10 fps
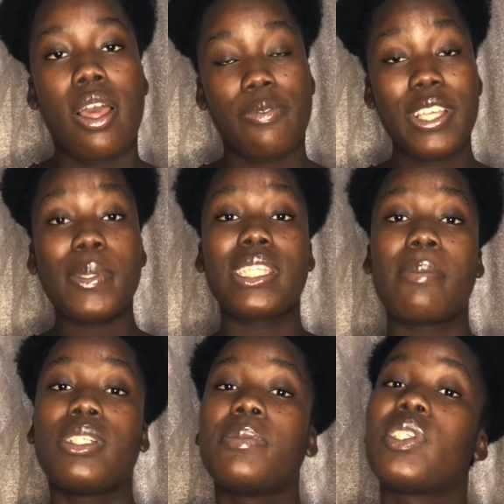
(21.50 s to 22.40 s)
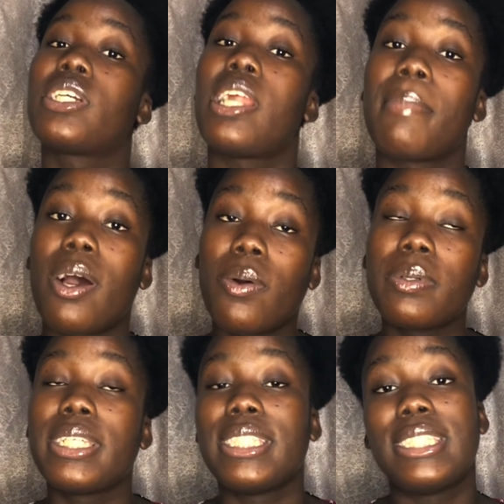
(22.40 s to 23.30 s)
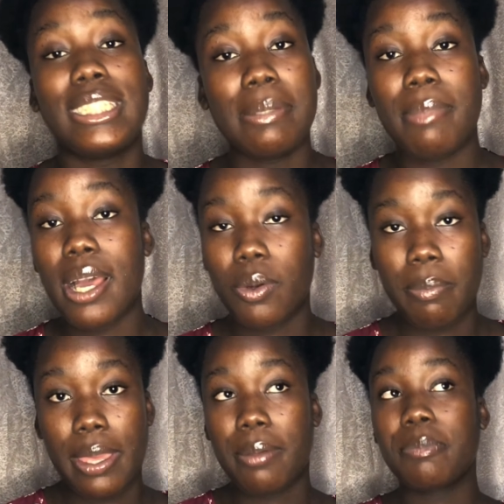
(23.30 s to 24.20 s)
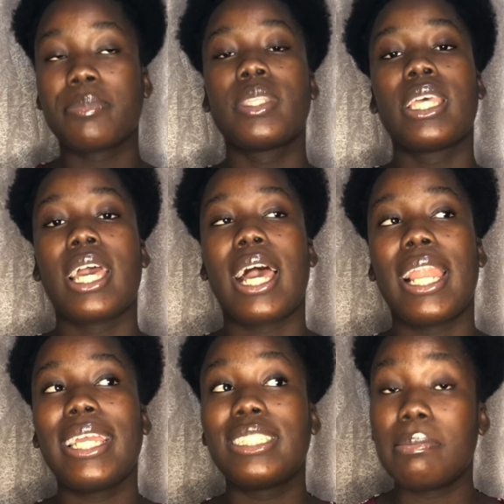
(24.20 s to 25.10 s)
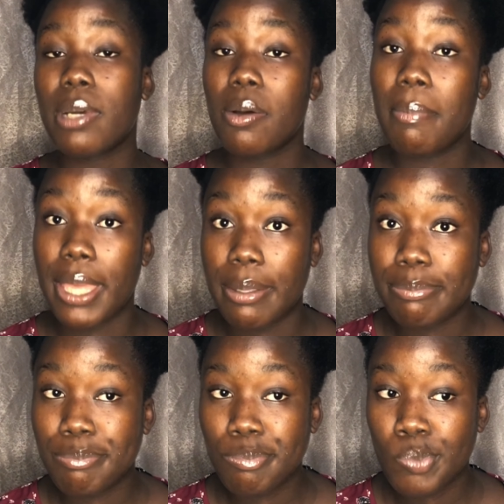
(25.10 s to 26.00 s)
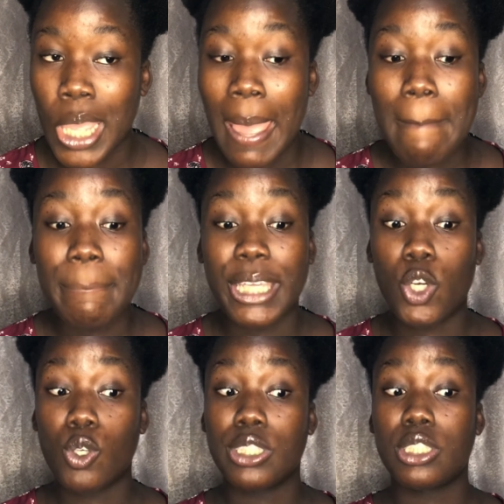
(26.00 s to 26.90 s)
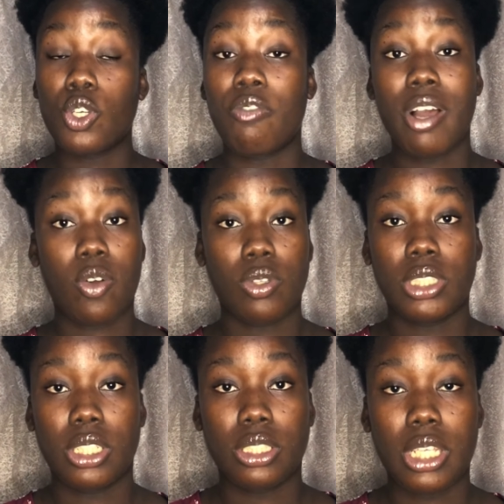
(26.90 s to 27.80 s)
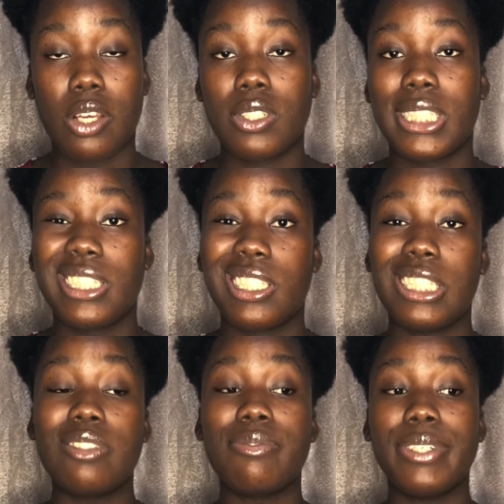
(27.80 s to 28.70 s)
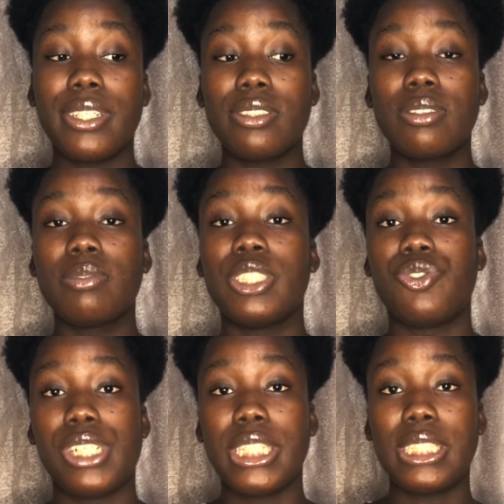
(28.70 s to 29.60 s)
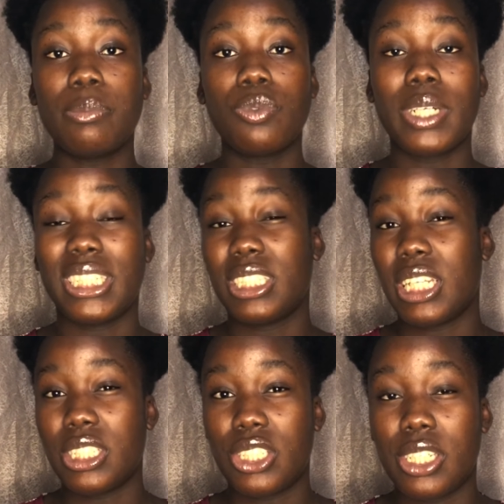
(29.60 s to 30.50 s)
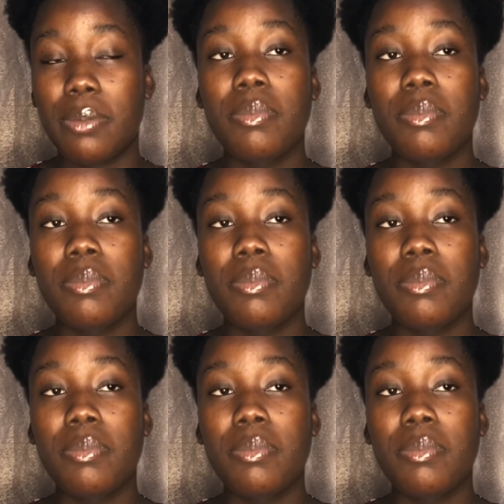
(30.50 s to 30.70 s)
First person I'm going to be talking about is Dimma Umeh. I like Dimma Umeh because of our content. Our content is real, is relatable, and it's legit.